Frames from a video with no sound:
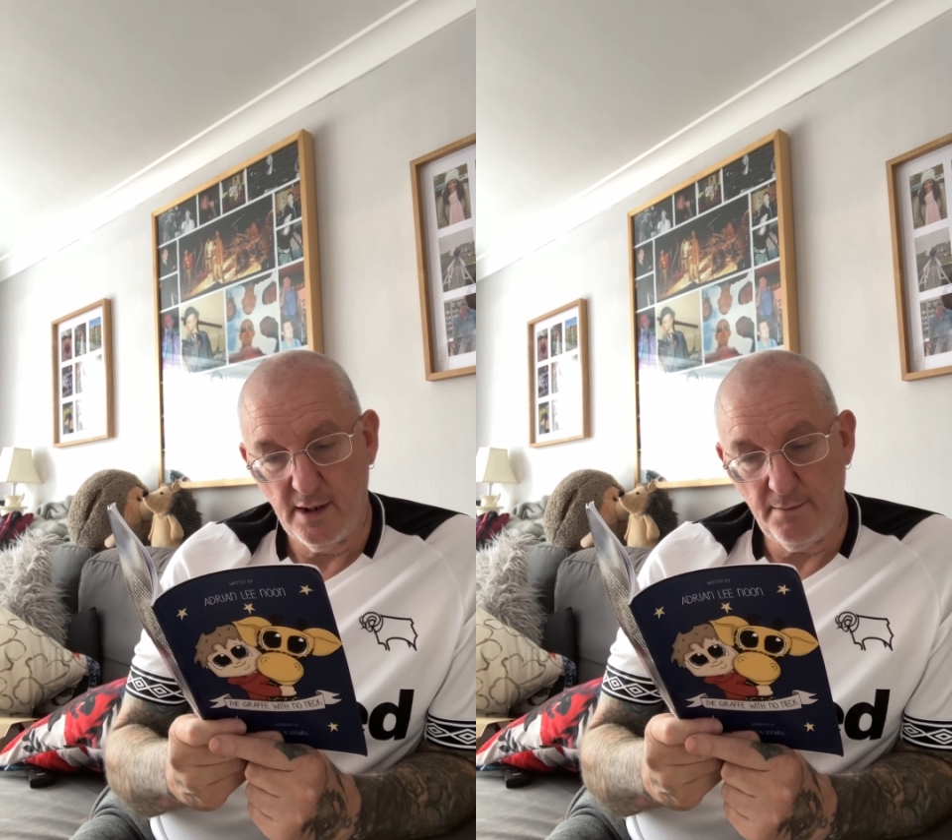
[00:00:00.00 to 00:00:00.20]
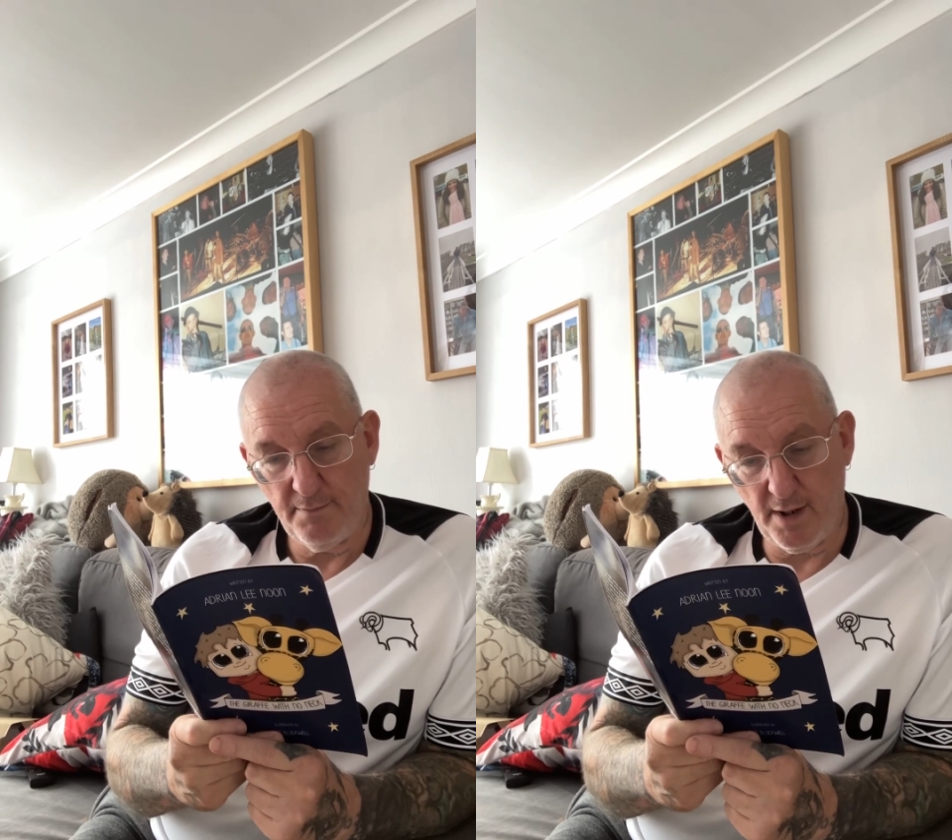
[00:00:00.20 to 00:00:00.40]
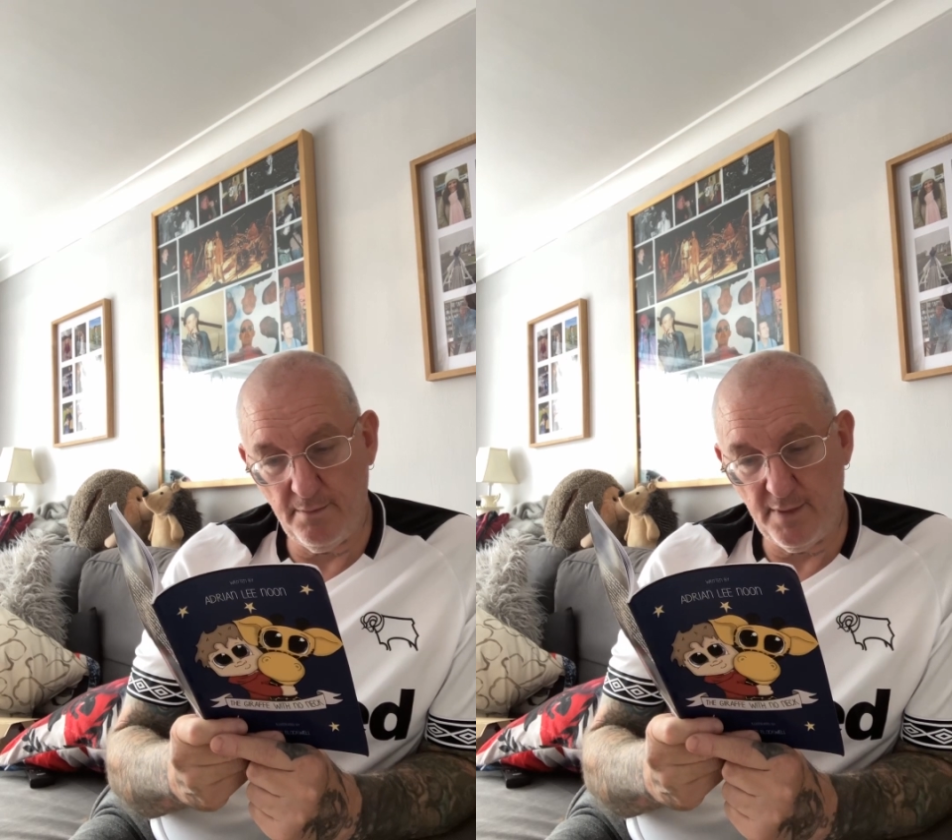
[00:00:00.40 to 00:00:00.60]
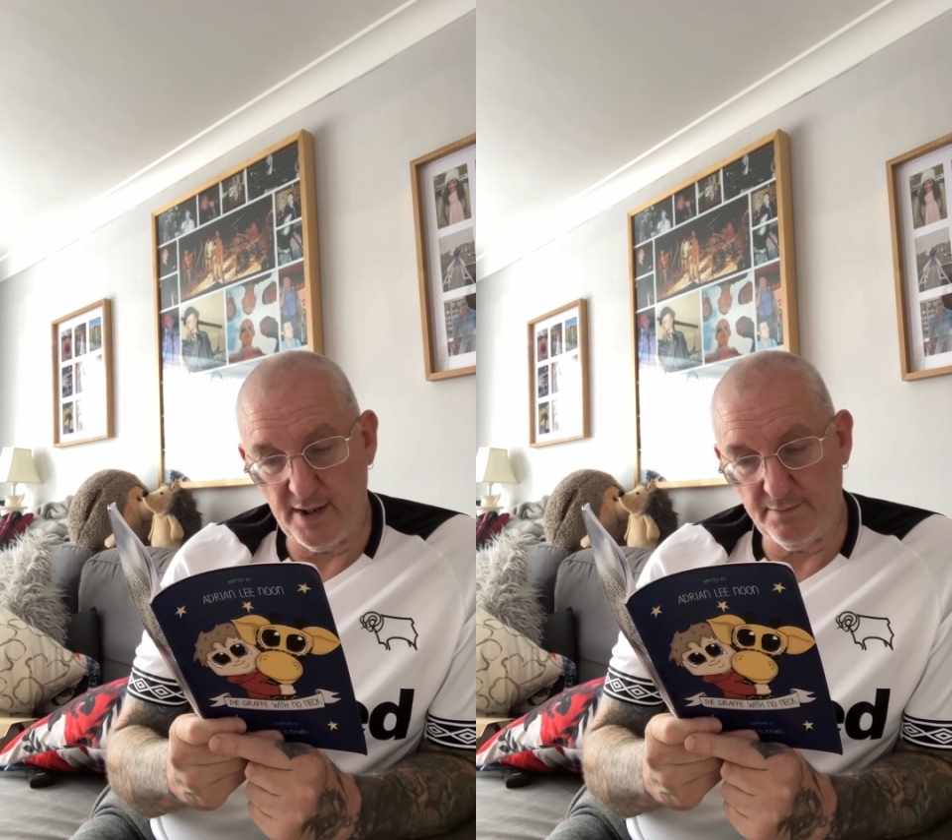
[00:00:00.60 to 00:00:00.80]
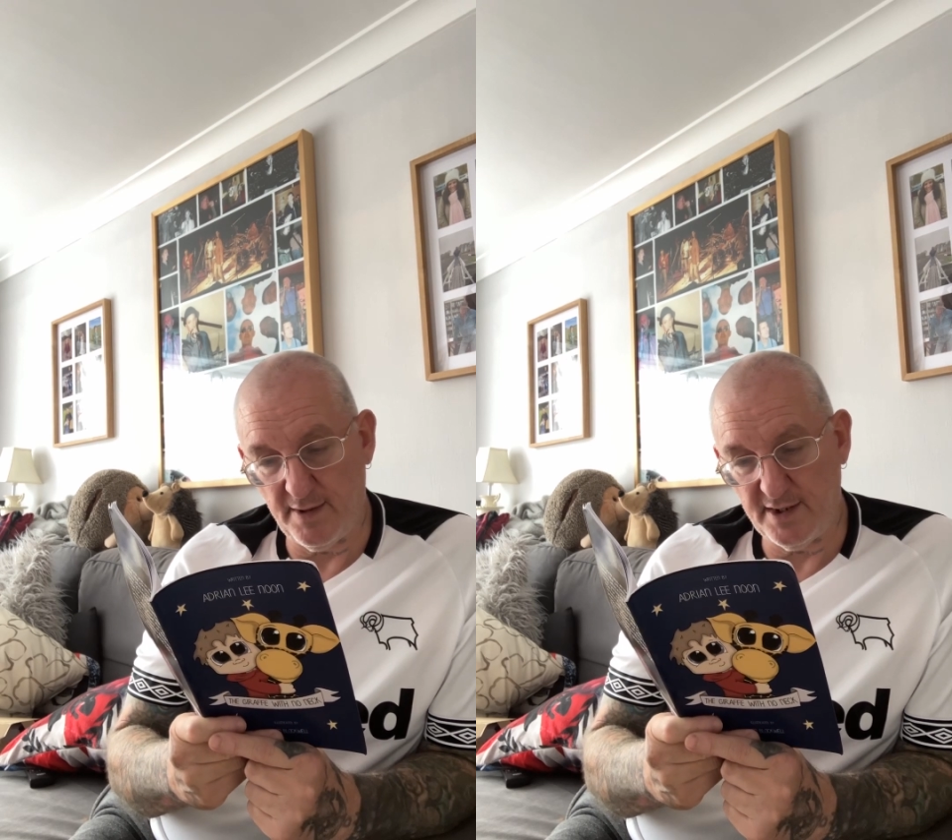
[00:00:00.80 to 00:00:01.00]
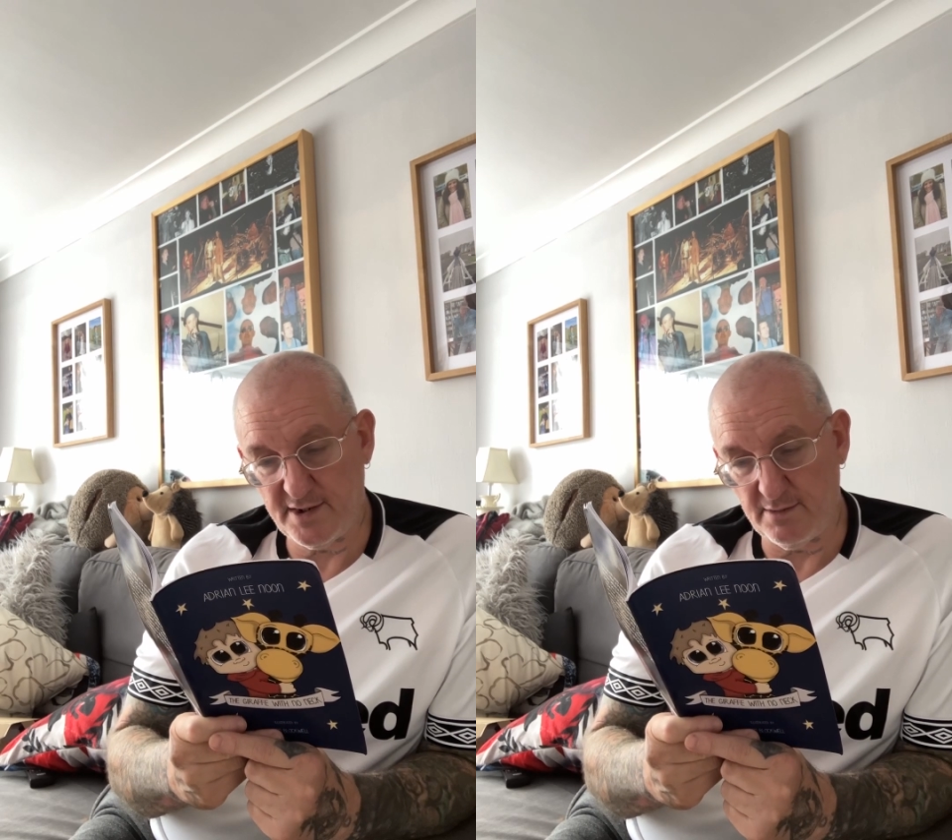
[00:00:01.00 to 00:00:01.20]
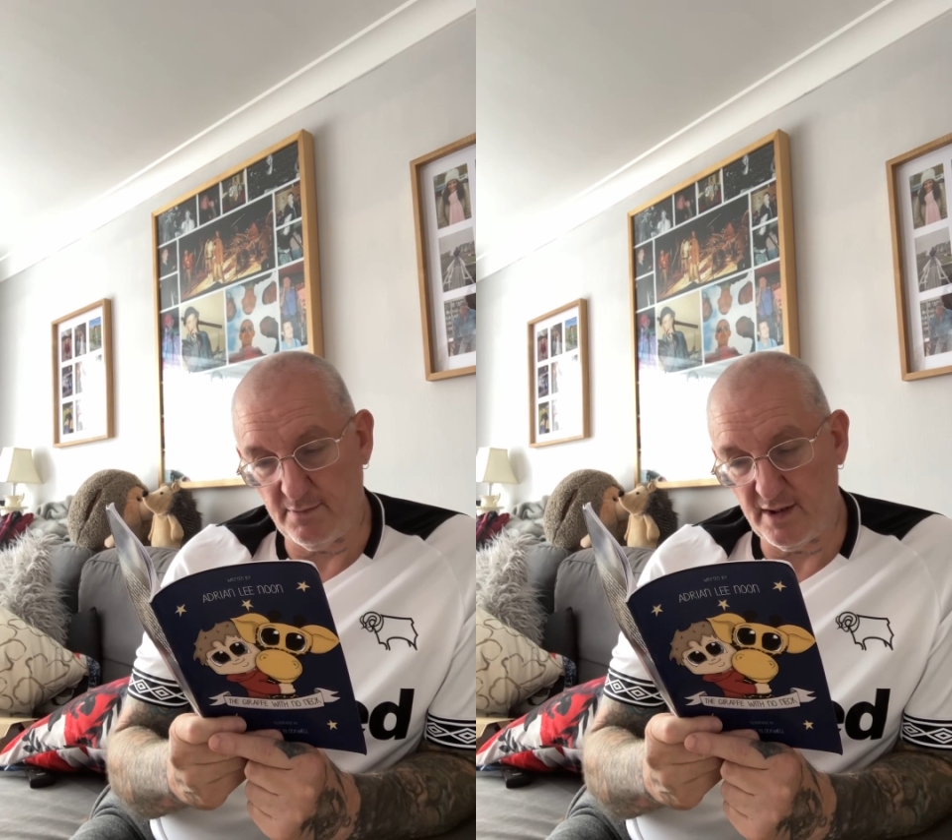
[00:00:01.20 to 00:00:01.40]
Mum had made some